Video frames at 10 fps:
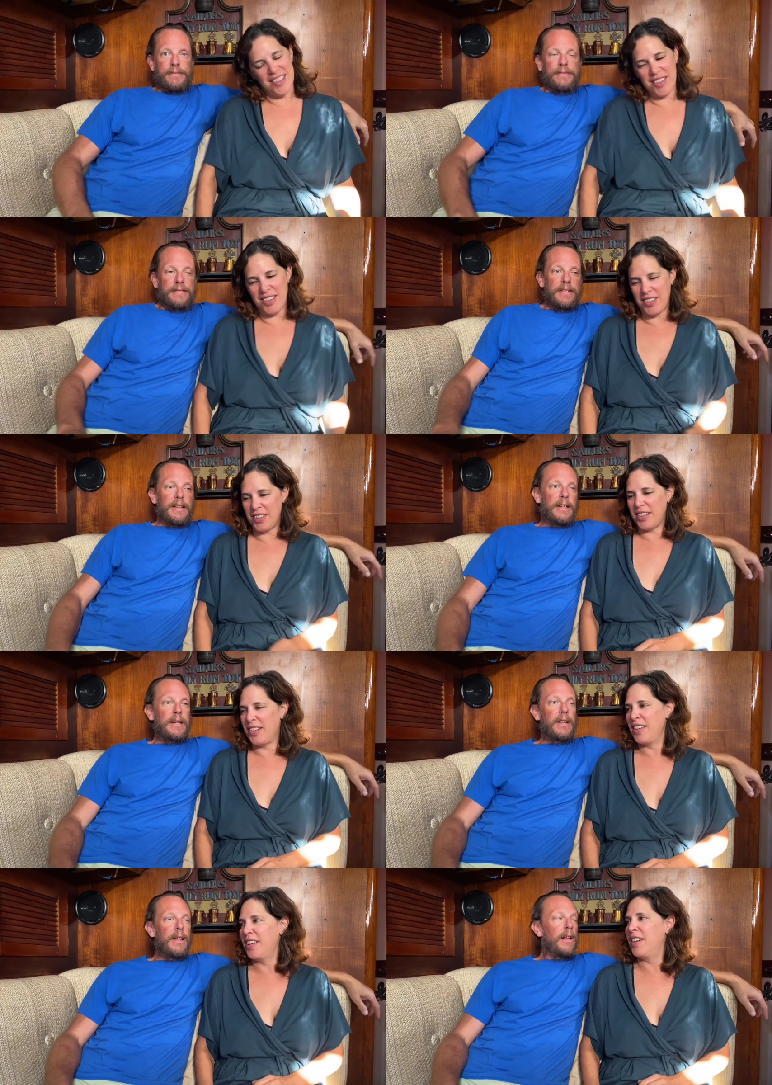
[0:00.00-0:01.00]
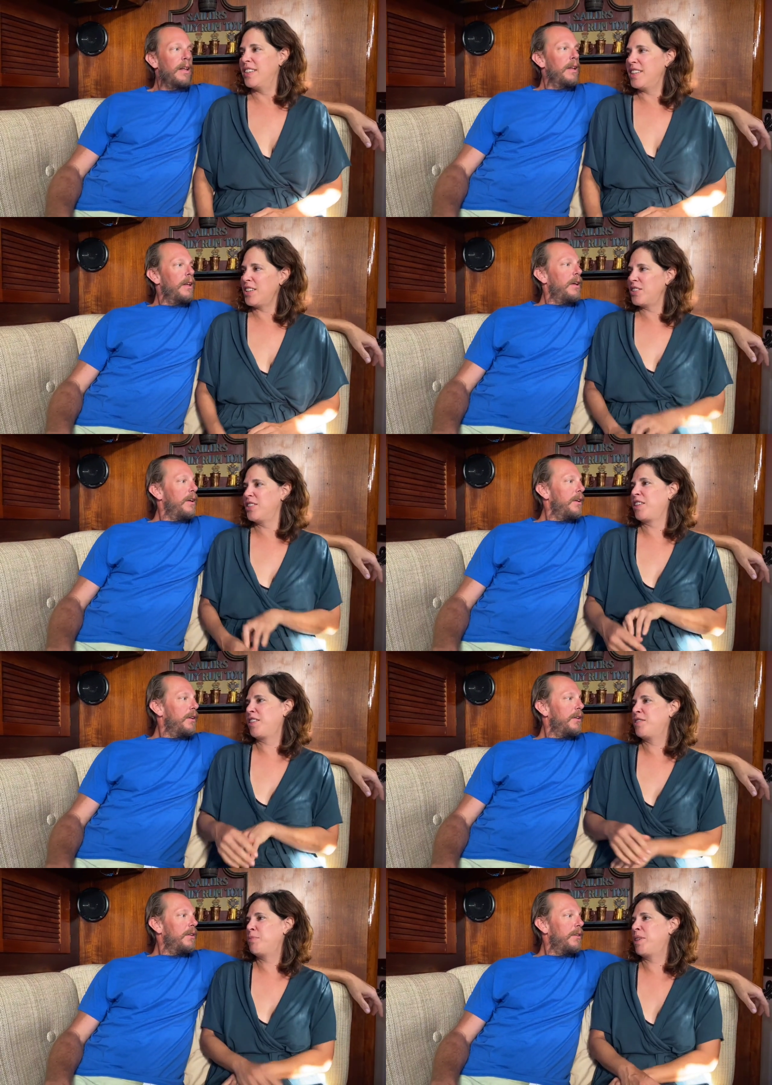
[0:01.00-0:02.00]
Speaker 1: Oh, it's actually not
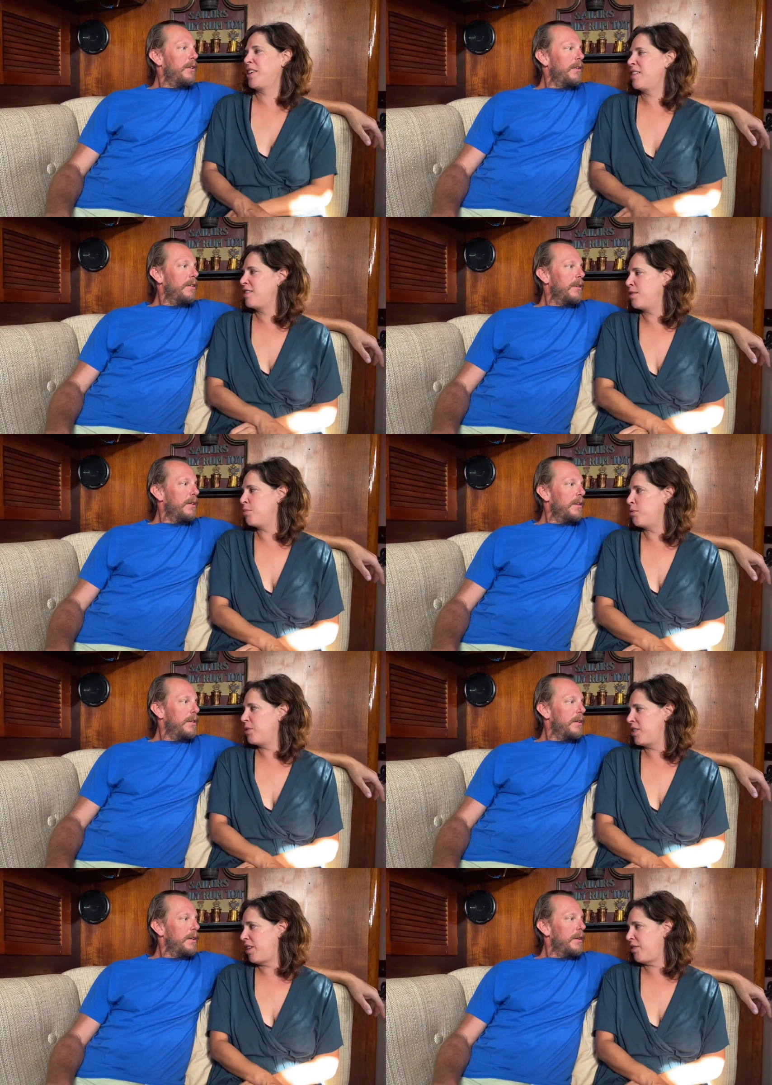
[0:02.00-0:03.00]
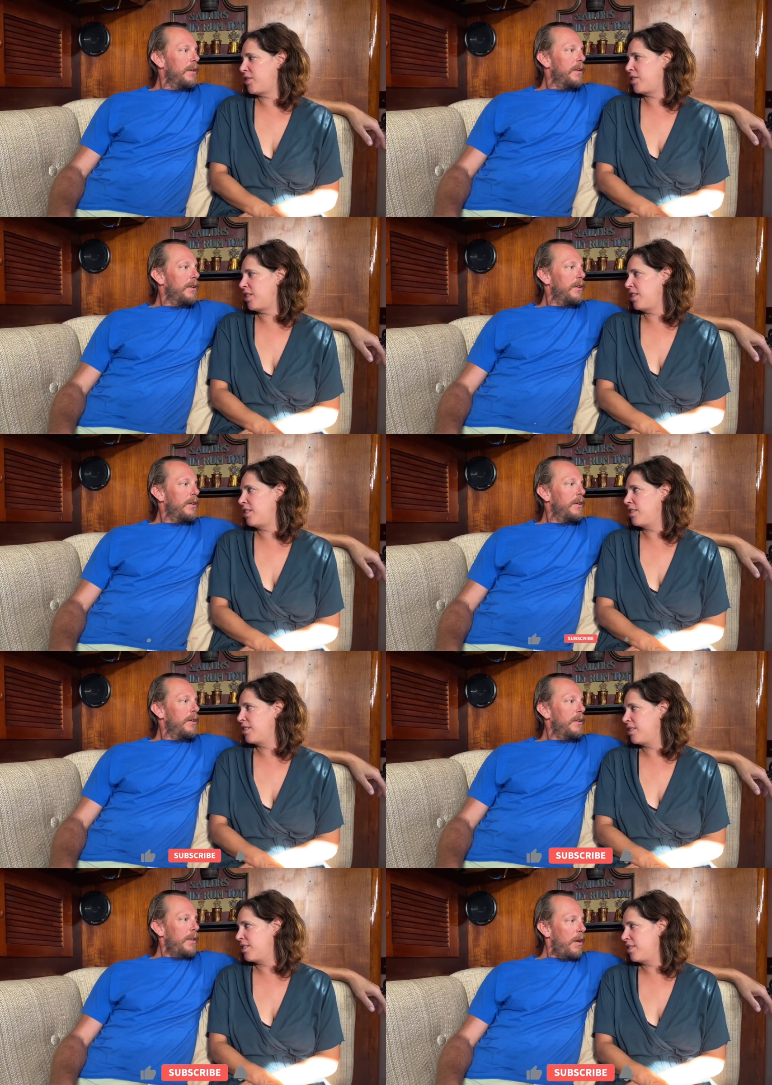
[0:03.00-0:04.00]
too bad at this moment, I have to
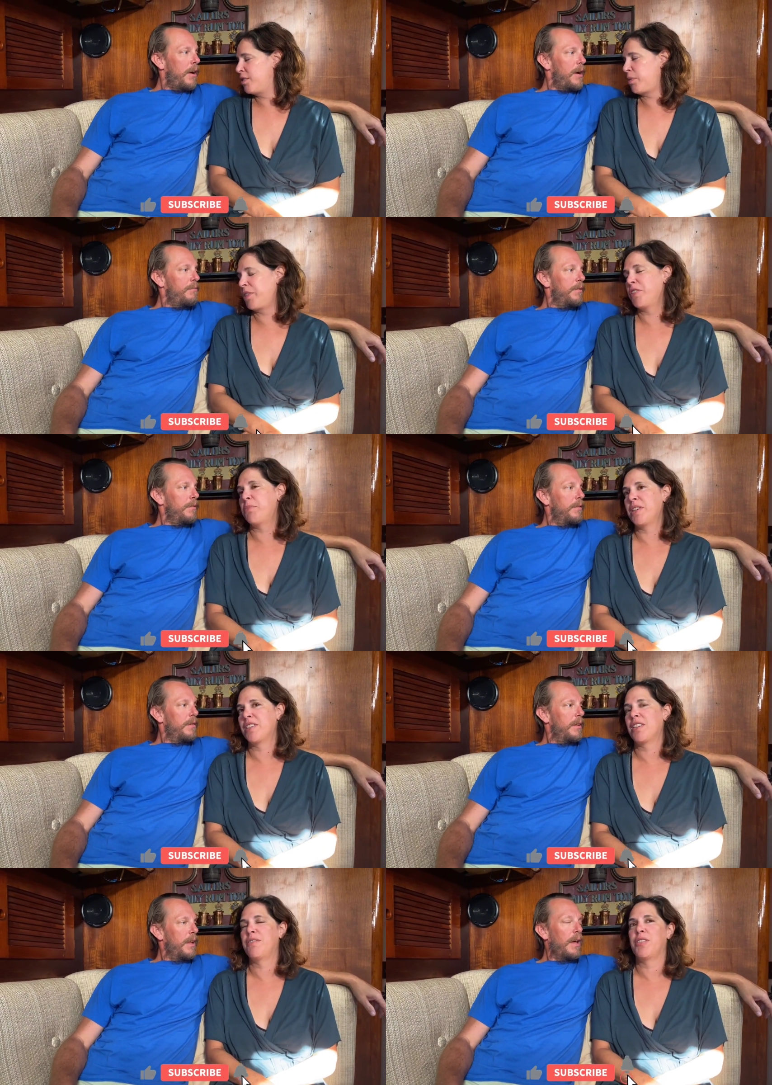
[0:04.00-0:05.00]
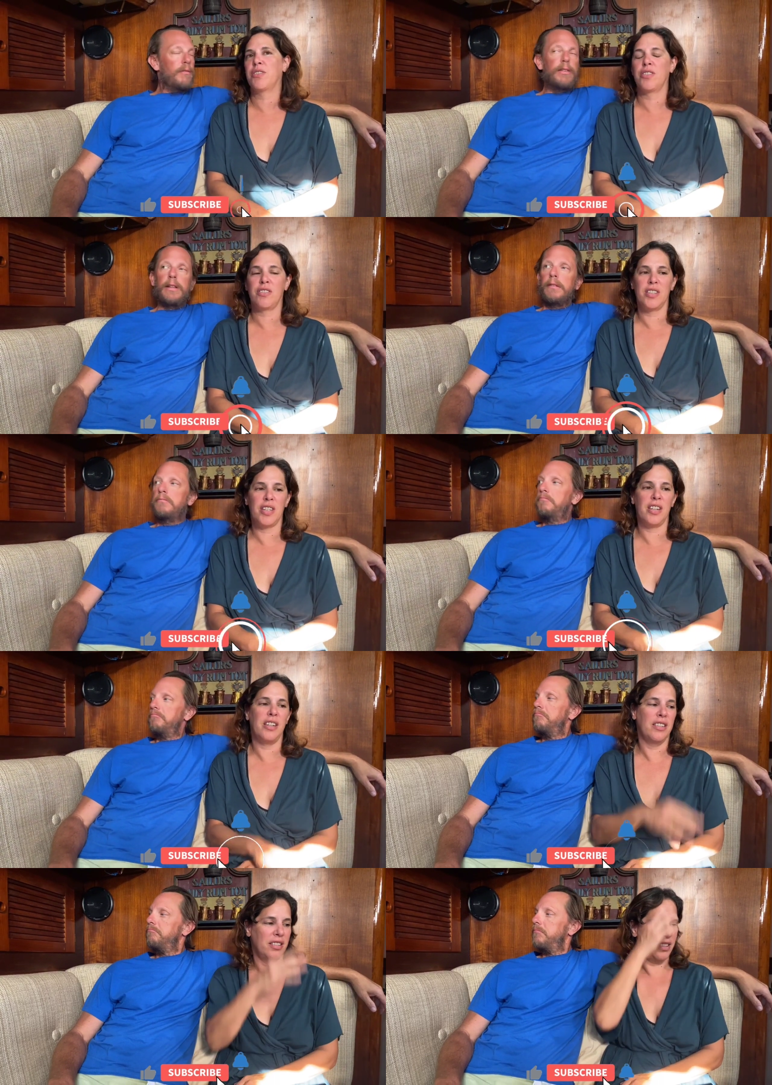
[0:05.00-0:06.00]
say. That probably the best I felt all day.
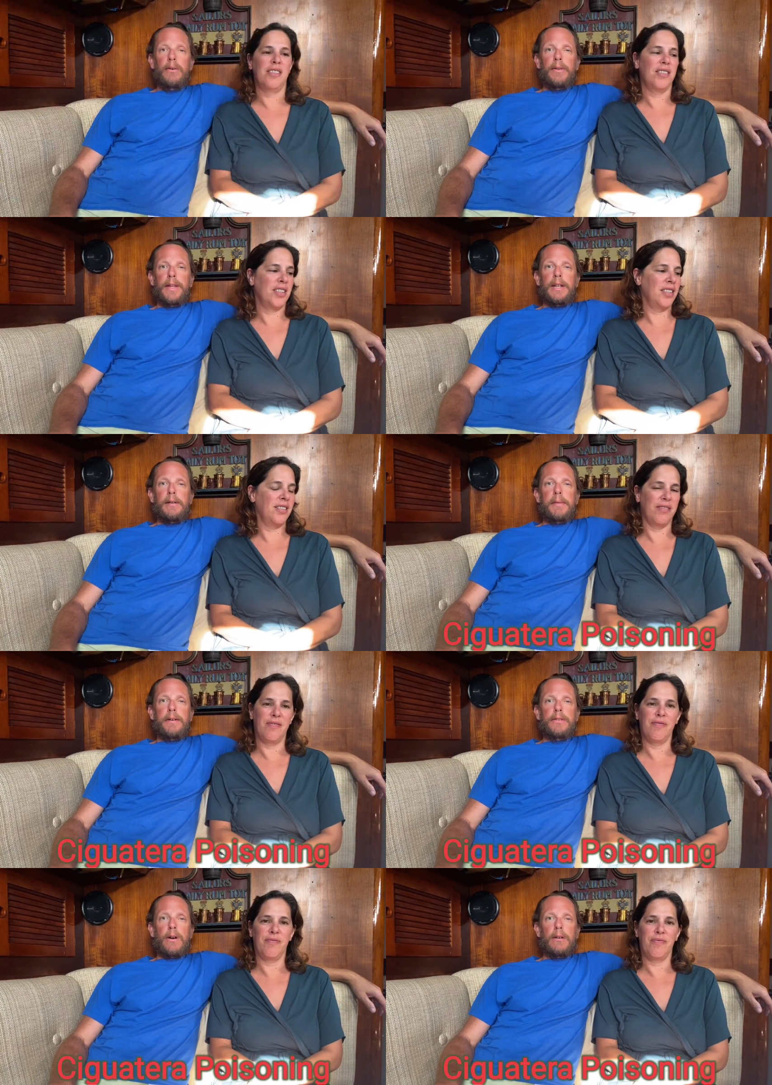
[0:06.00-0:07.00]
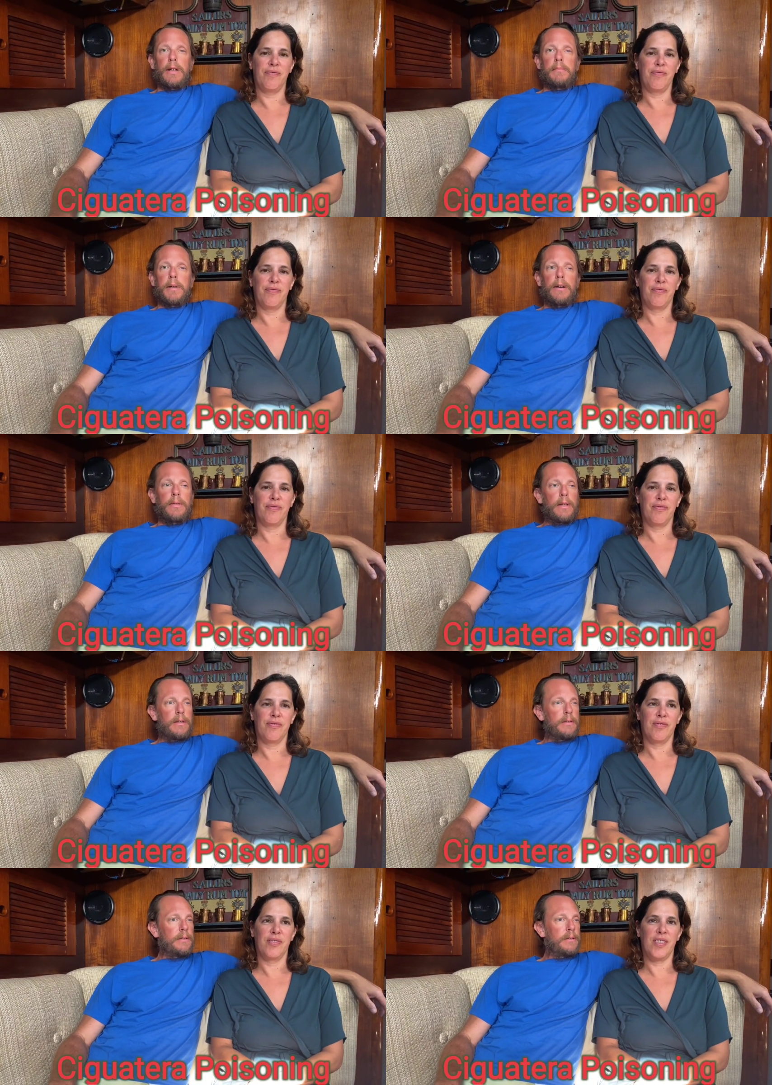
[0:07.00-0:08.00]
Speaker 2: i Okay. Thinking about talking about this.
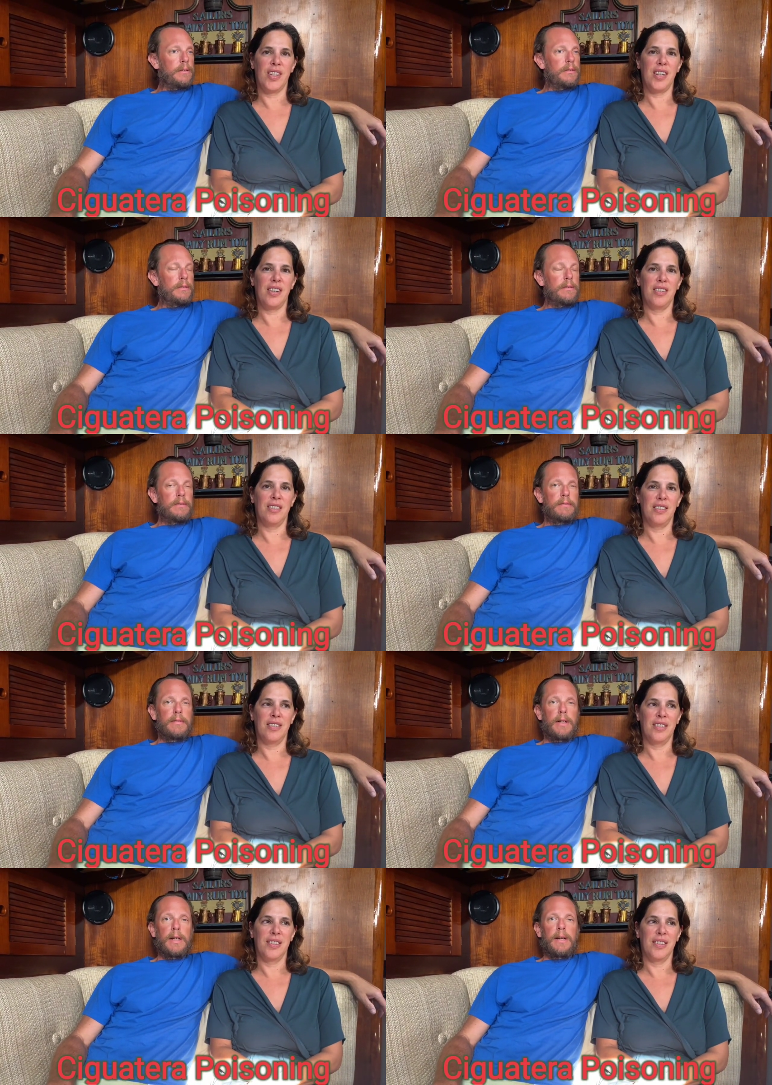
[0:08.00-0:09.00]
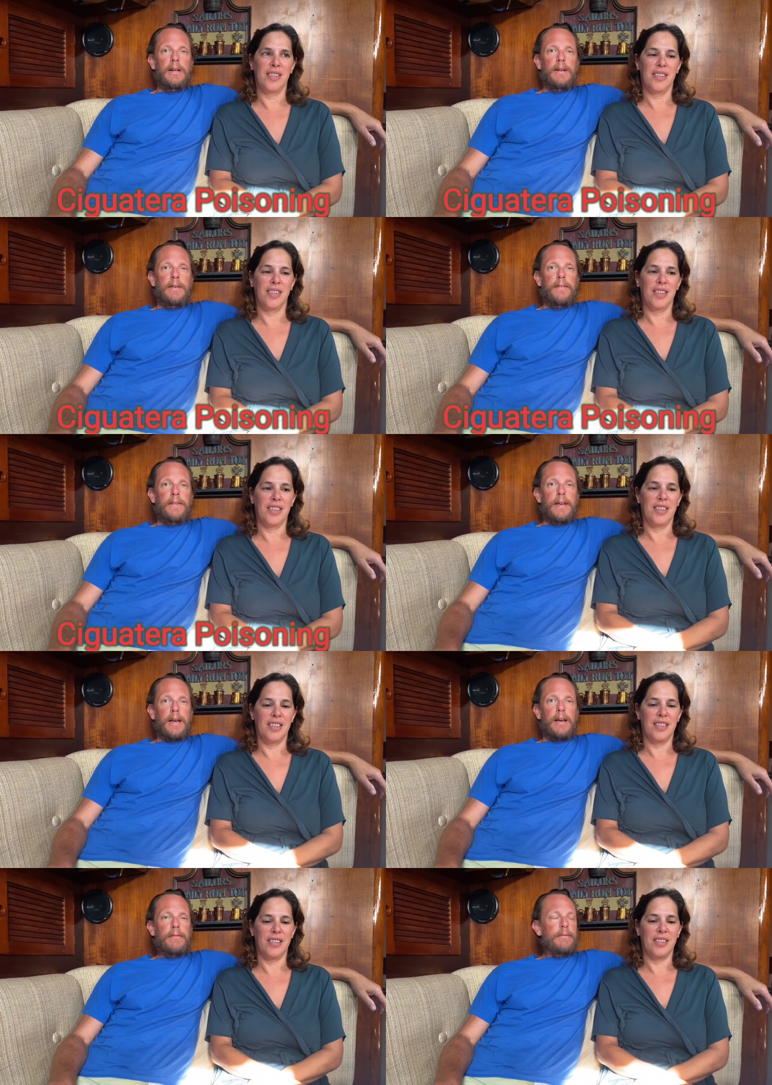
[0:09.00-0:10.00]
Yeah.
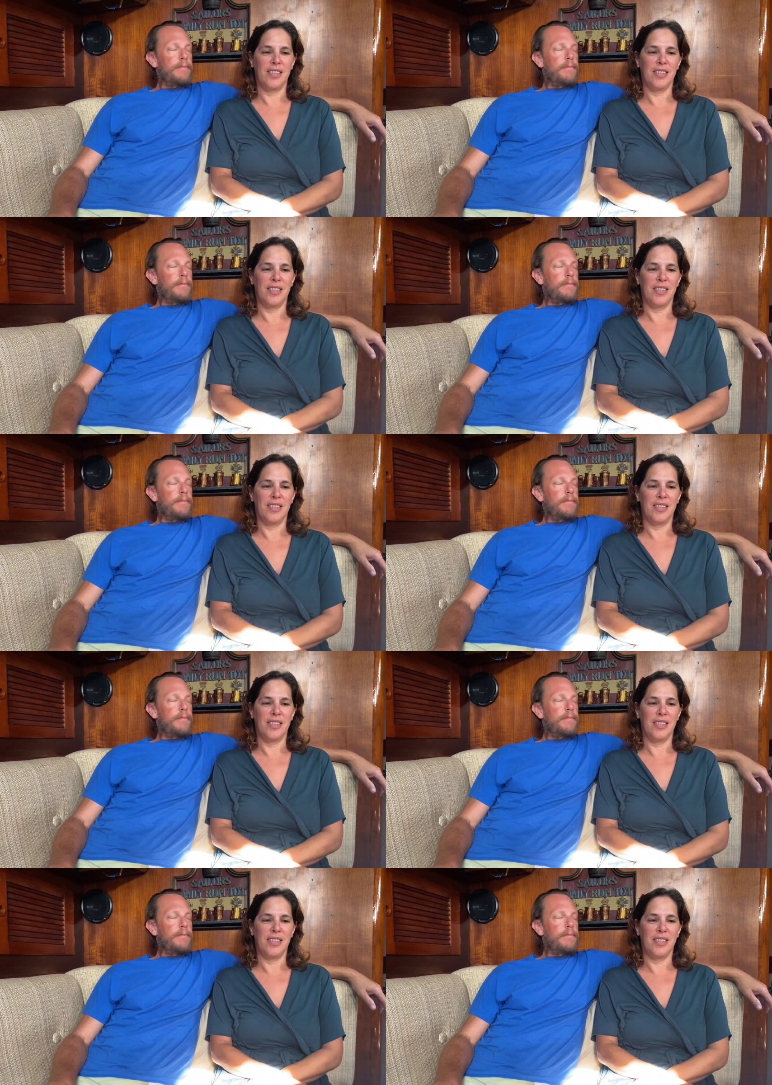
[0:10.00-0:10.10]
Yeah.